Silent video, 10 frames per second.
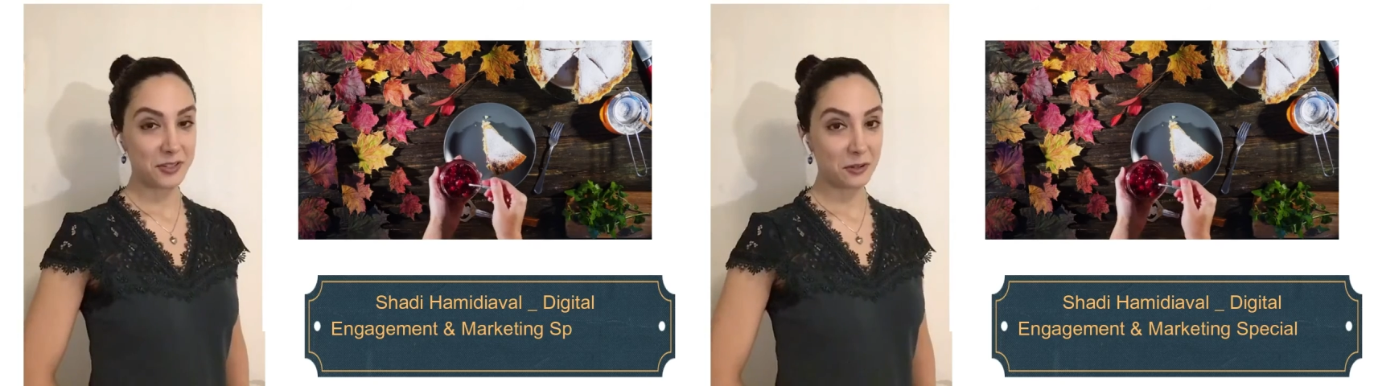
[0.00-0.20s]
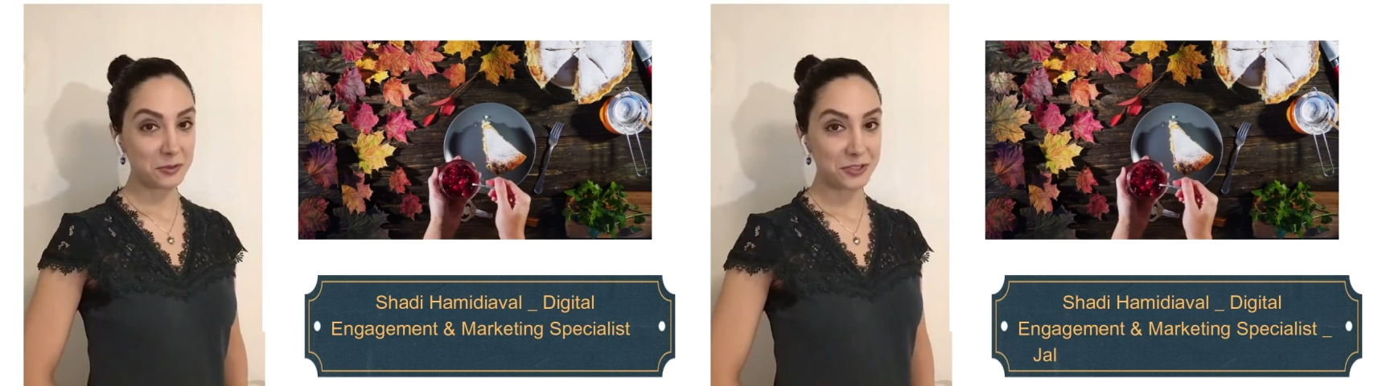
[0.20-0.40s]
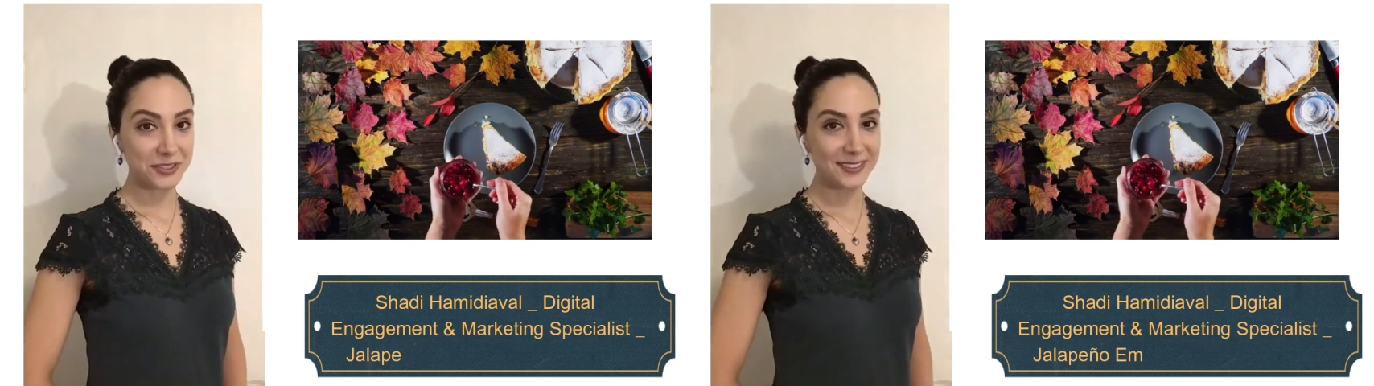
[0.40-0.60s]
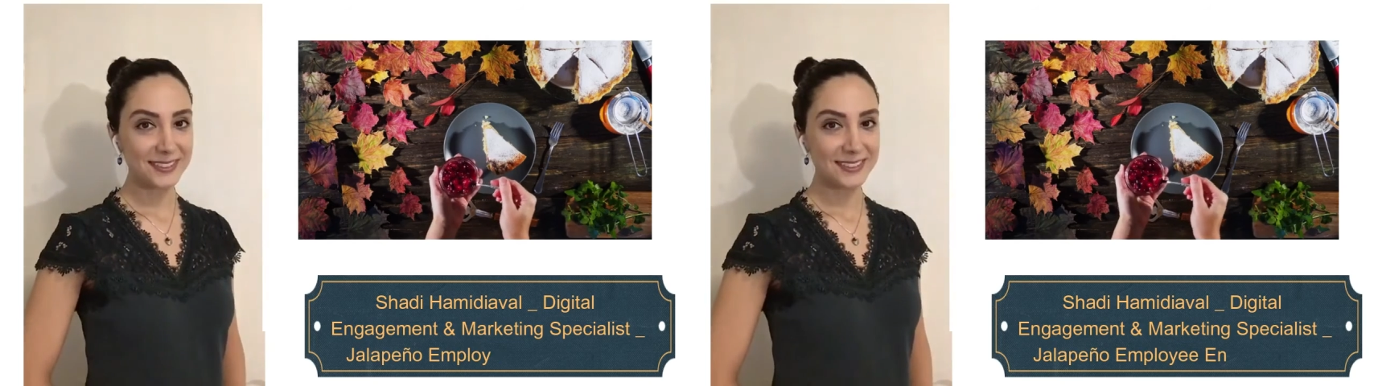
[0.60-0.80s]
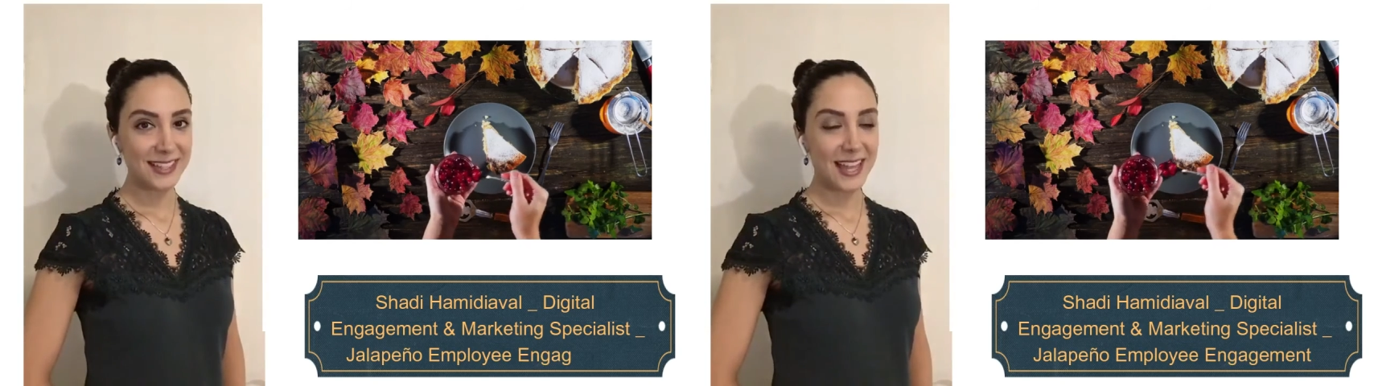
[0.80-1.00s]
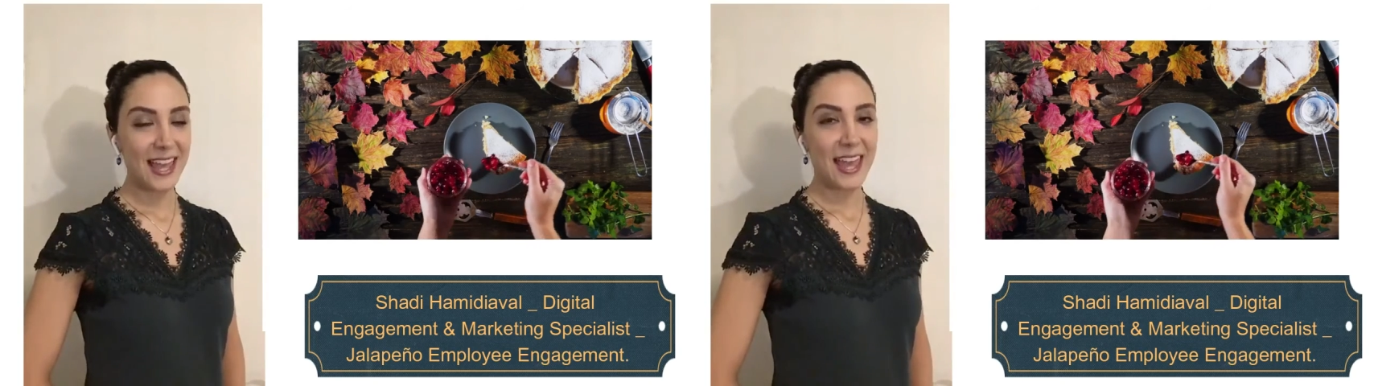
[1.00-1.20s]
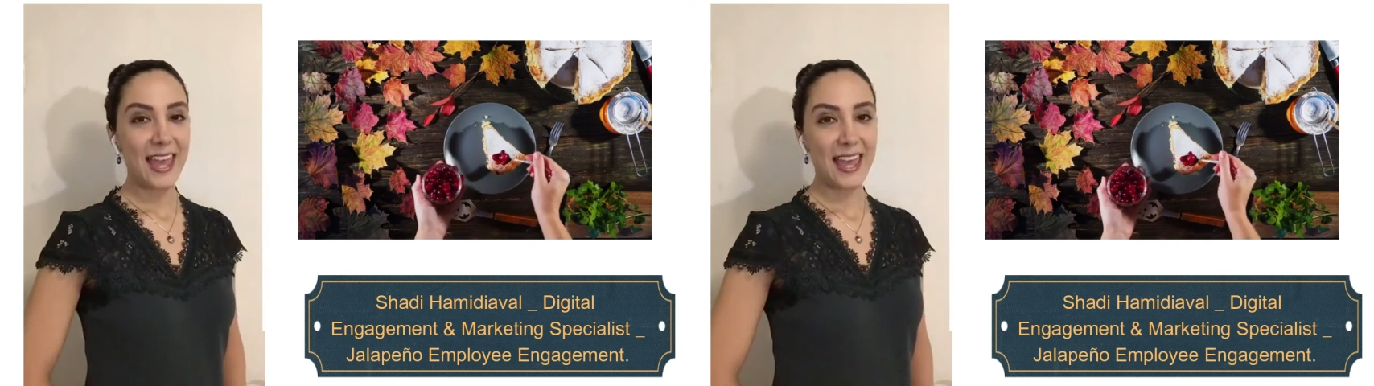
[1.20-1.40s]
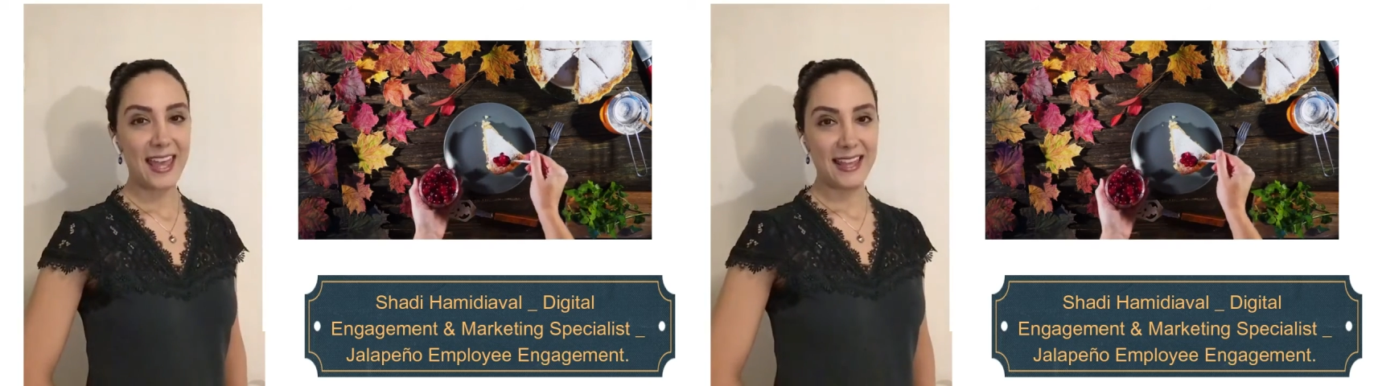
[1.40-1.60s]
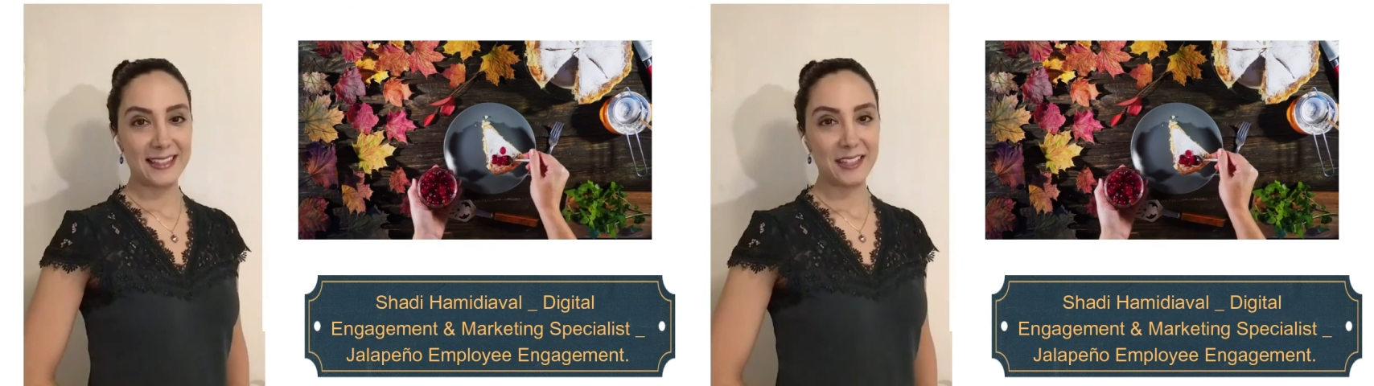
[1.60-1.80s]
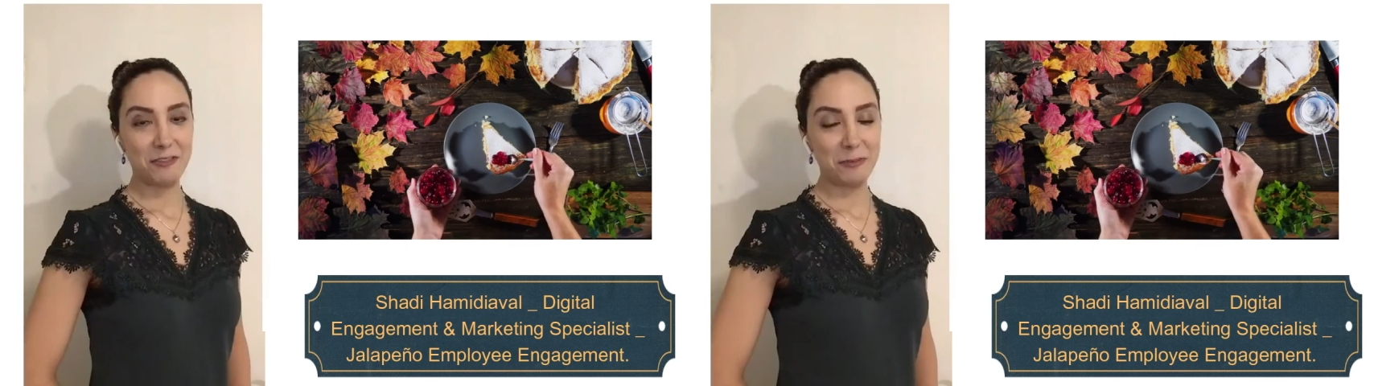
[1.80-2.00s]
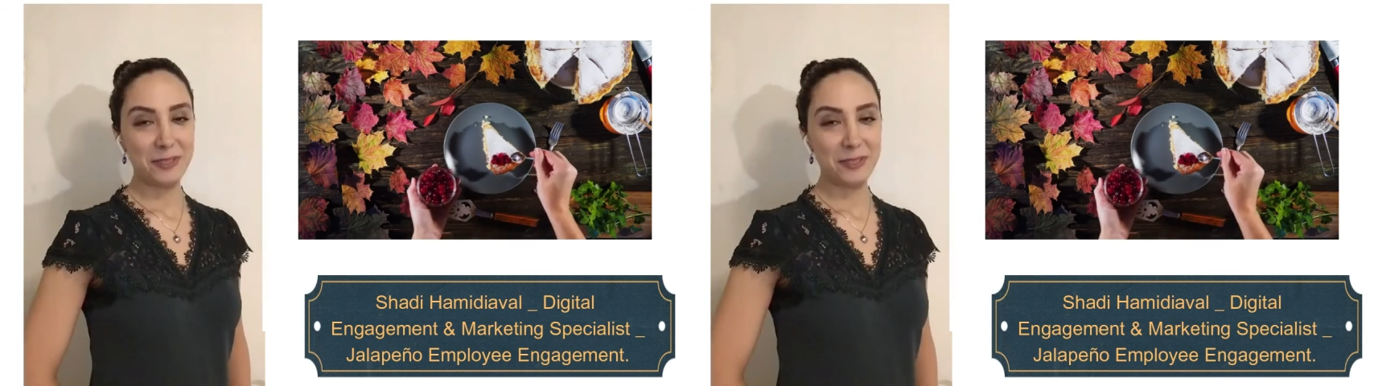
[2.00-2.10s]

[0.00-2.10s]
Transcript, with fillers: culture and giving